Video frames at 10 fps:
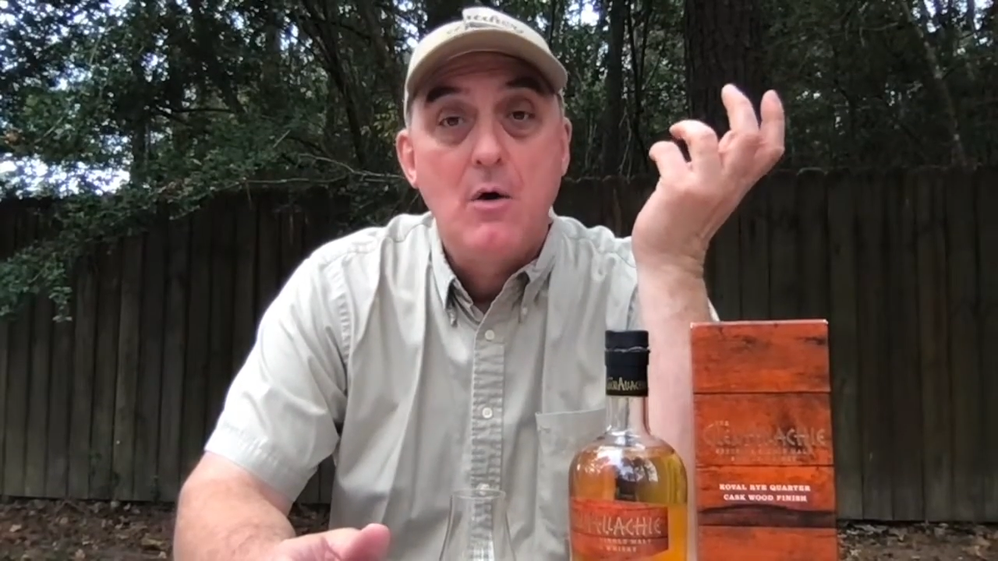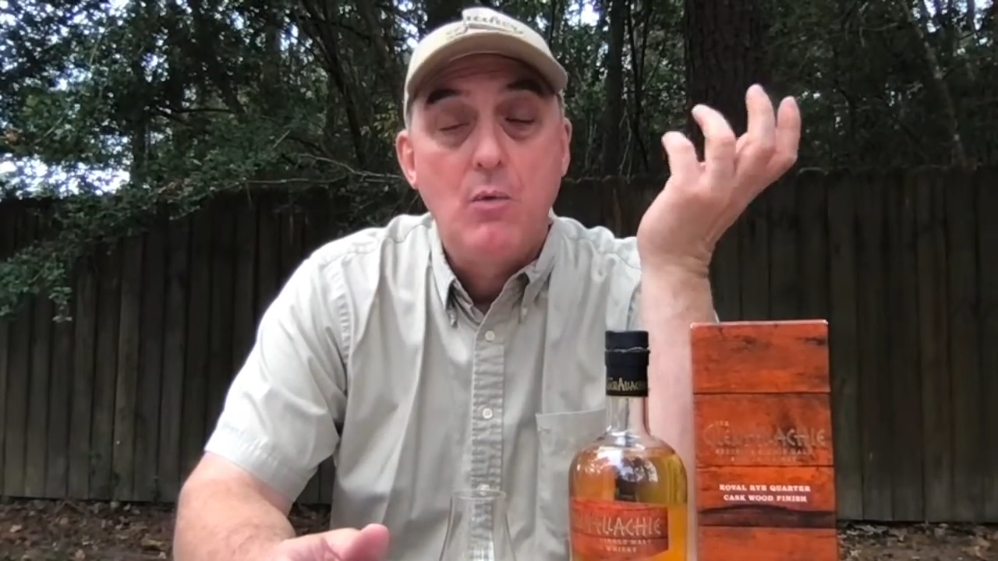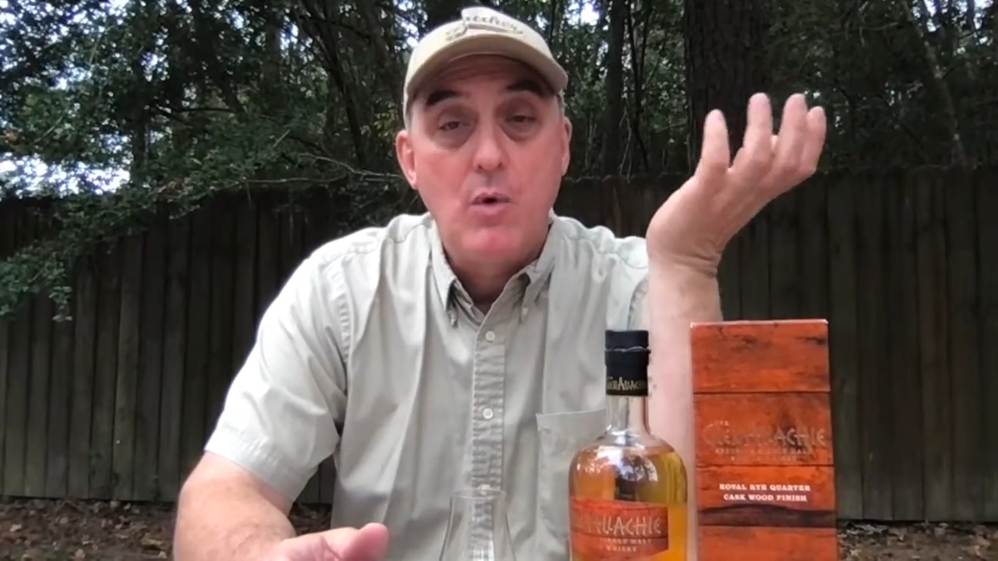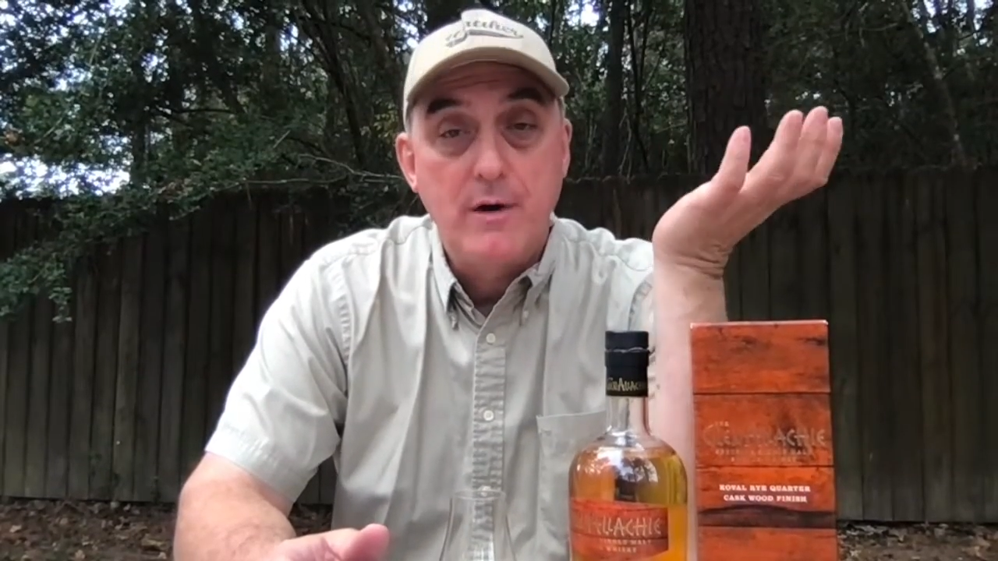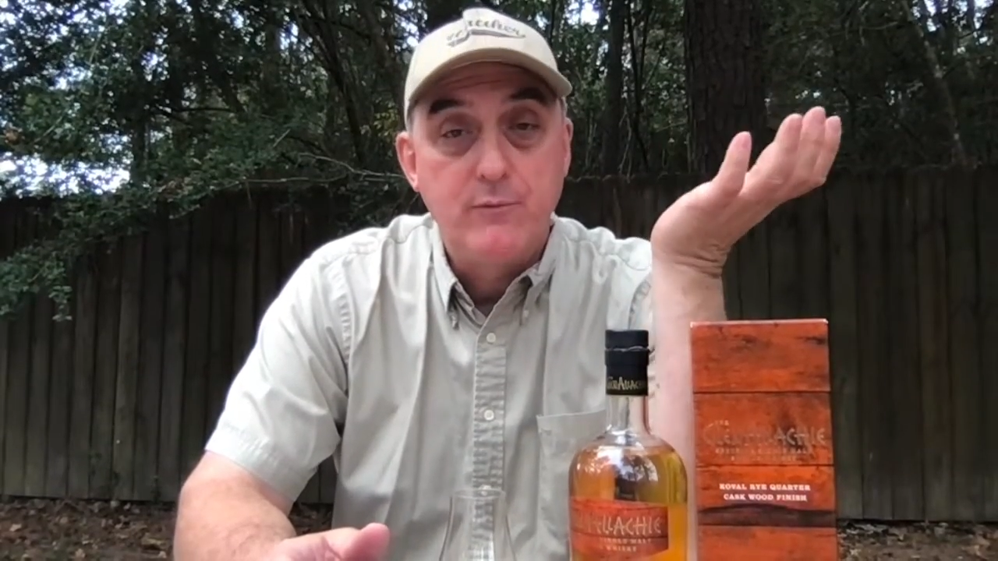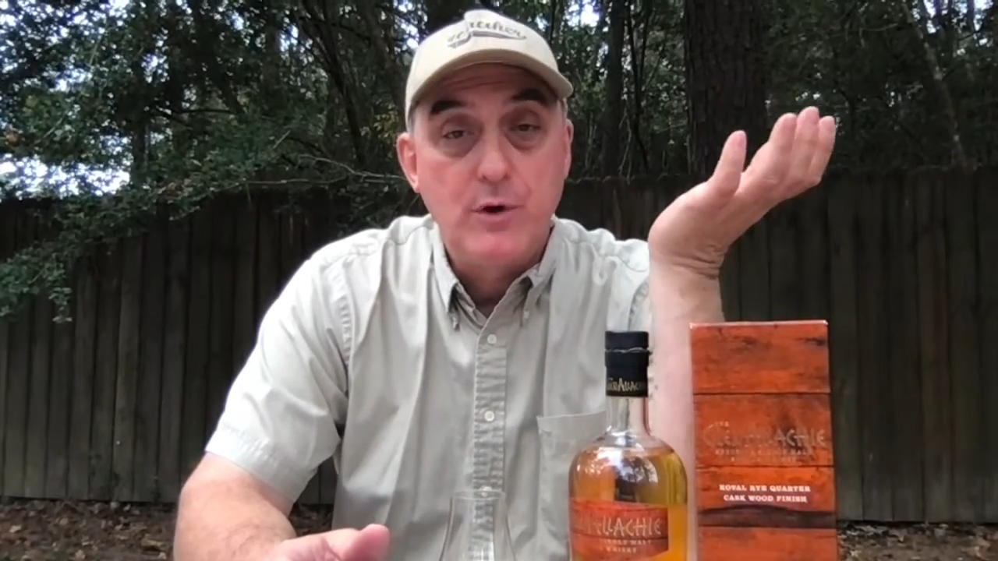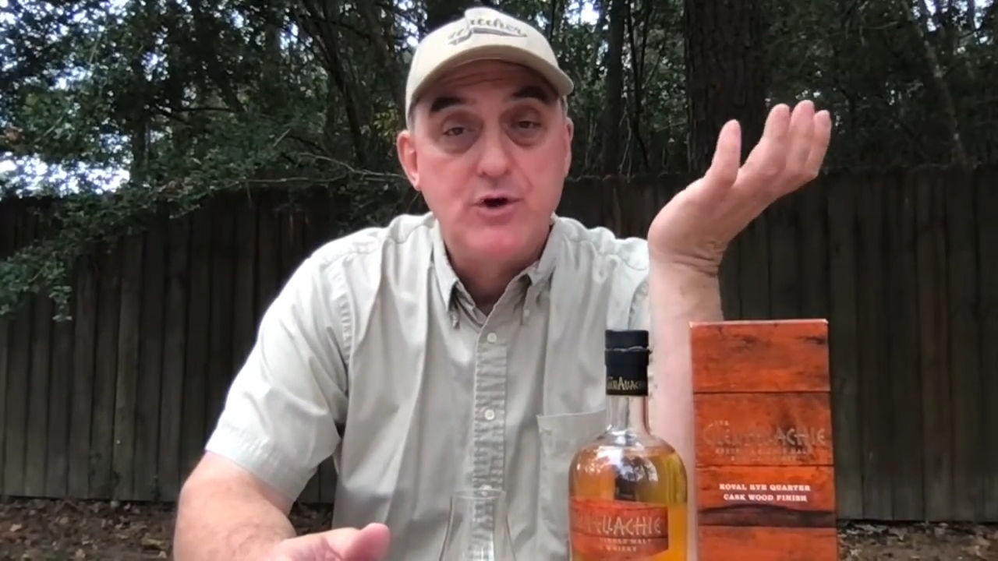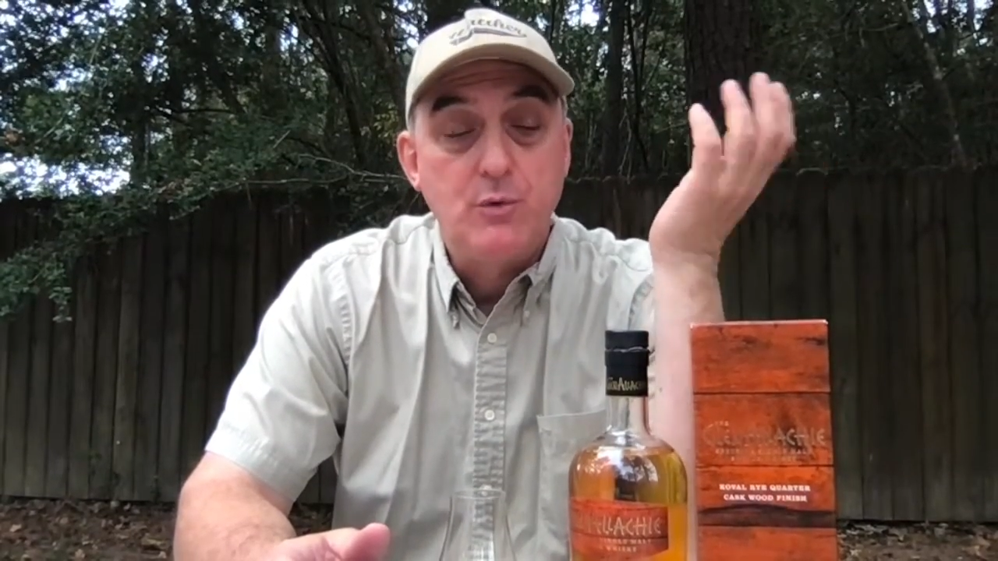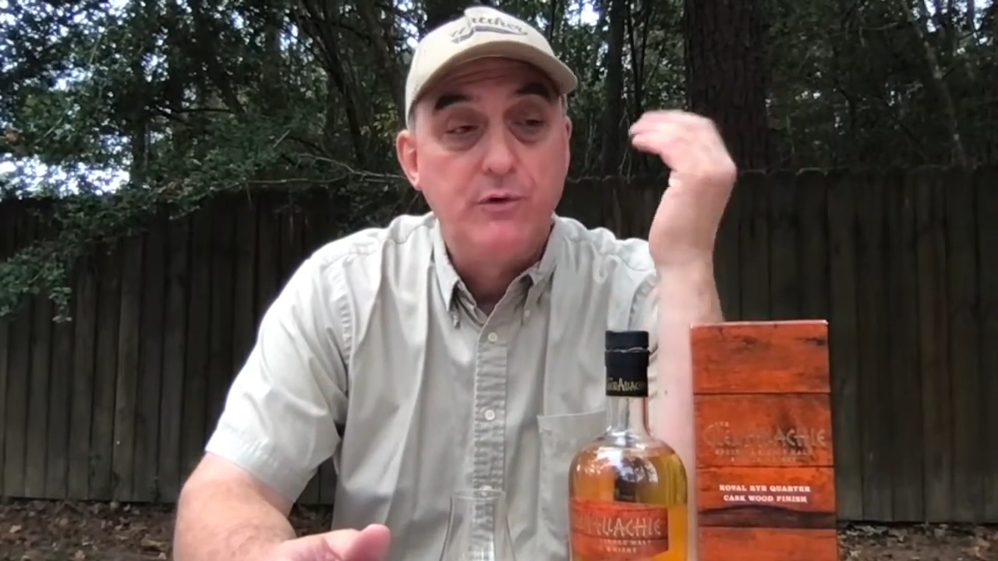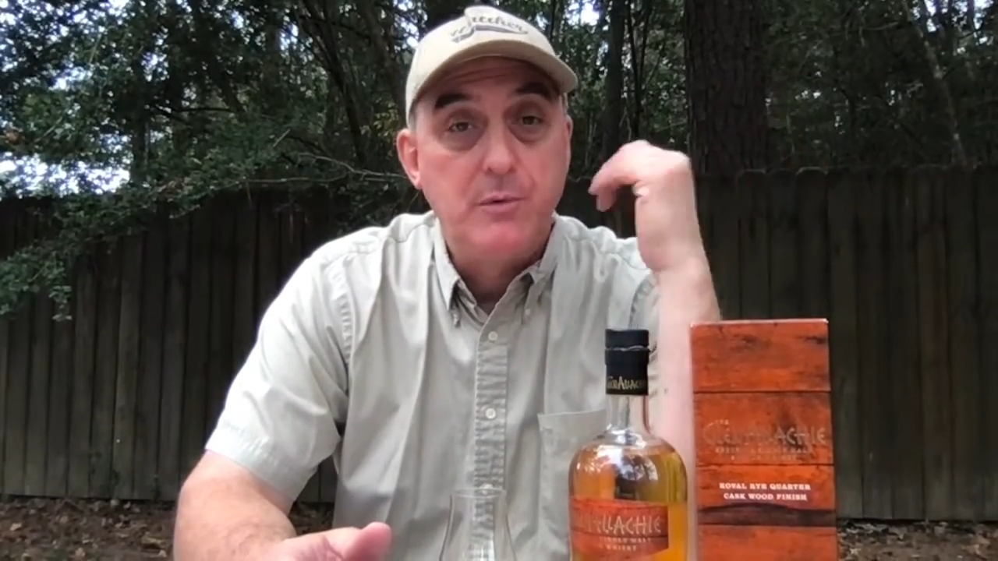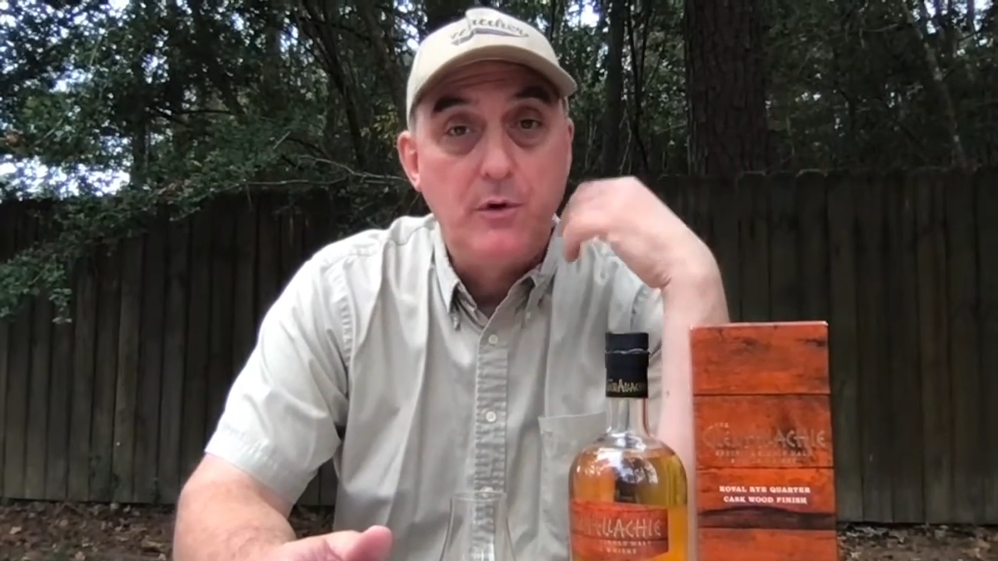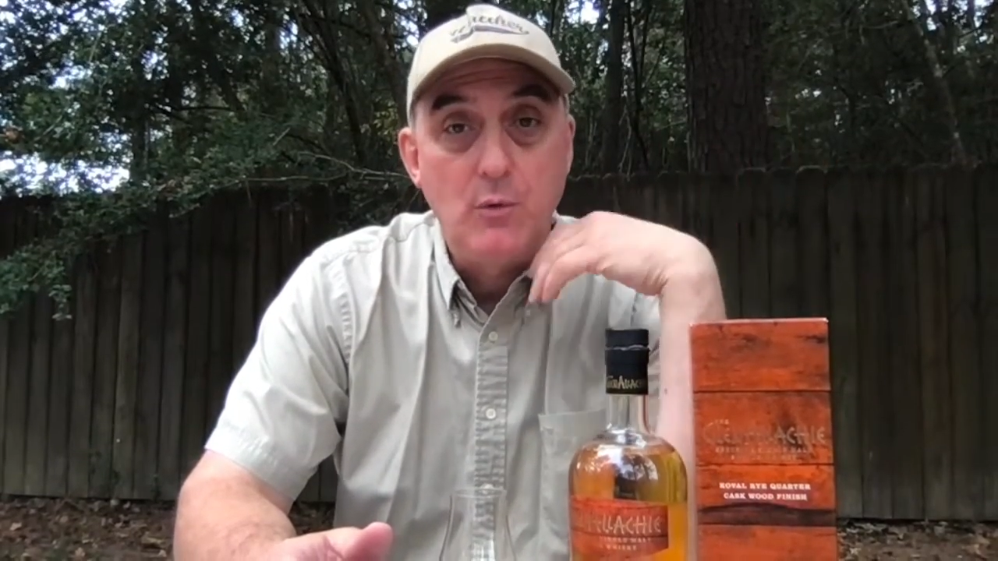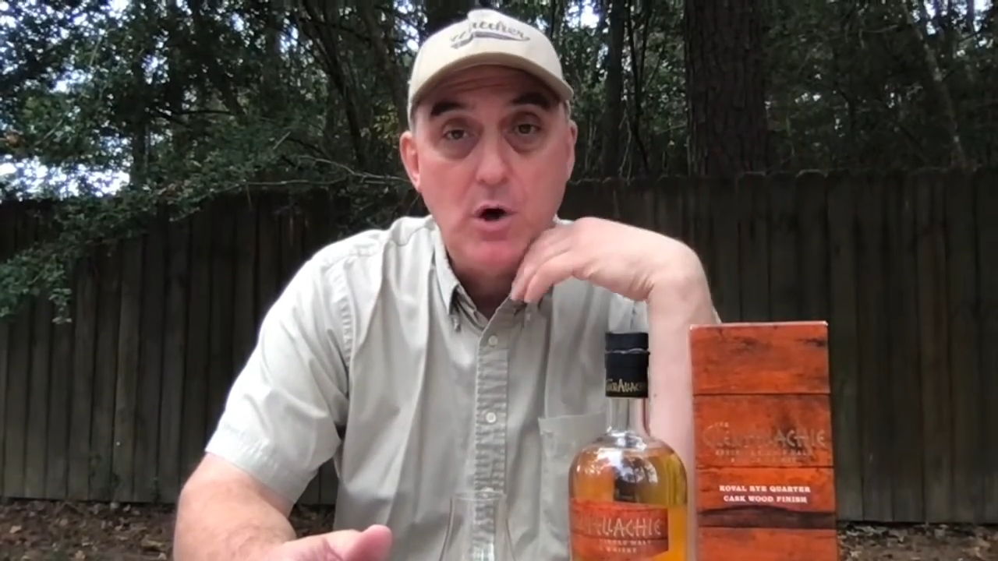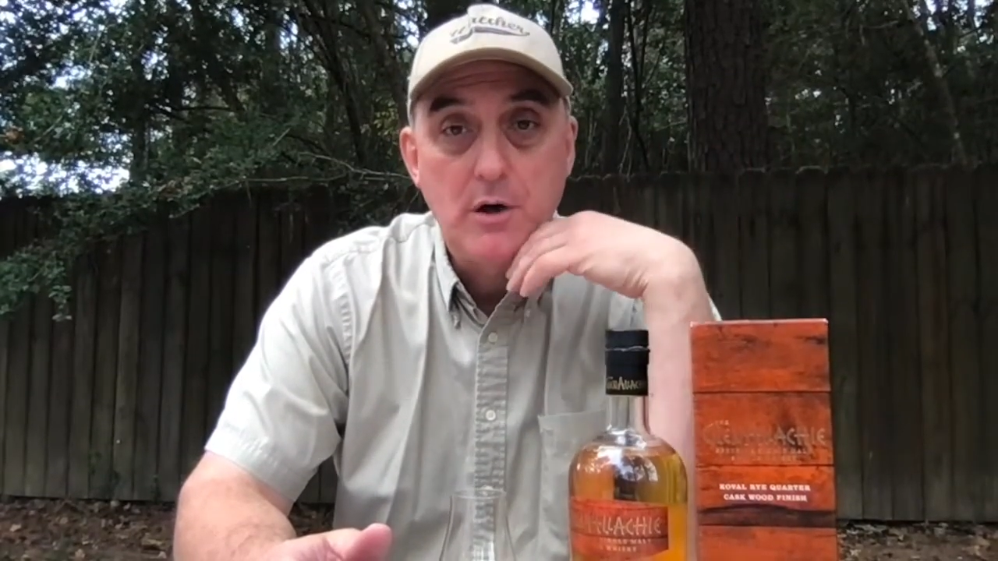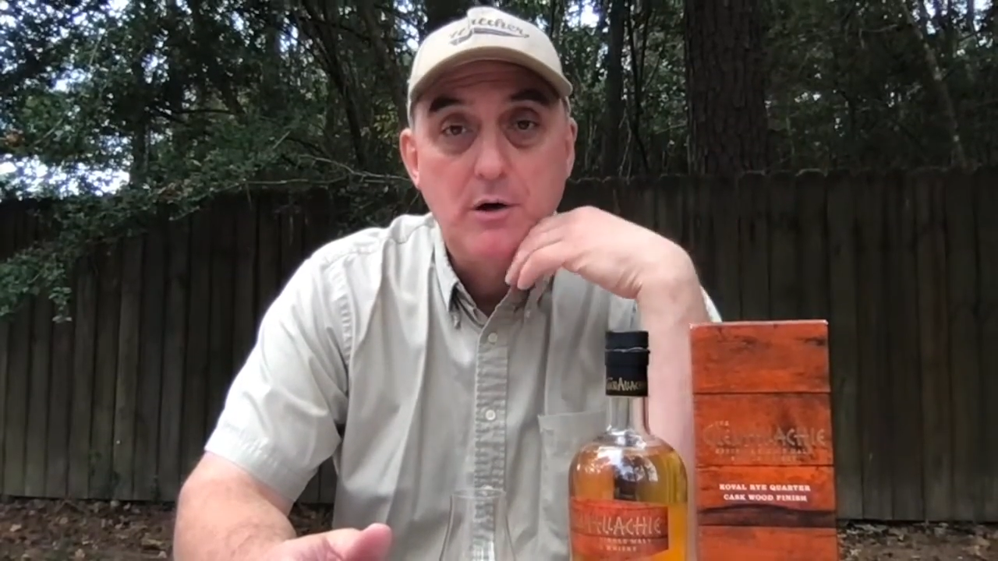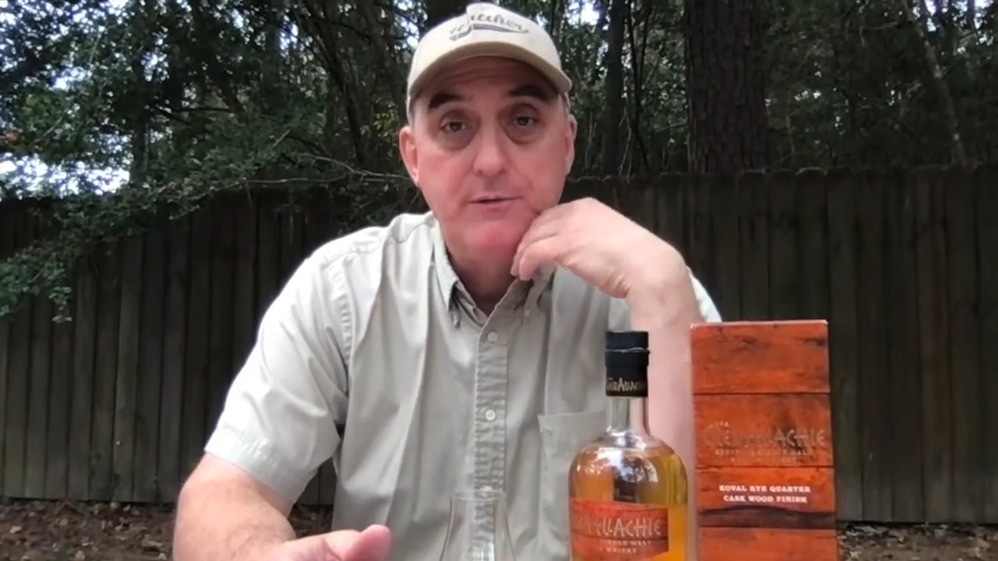one of which was Billy Walker,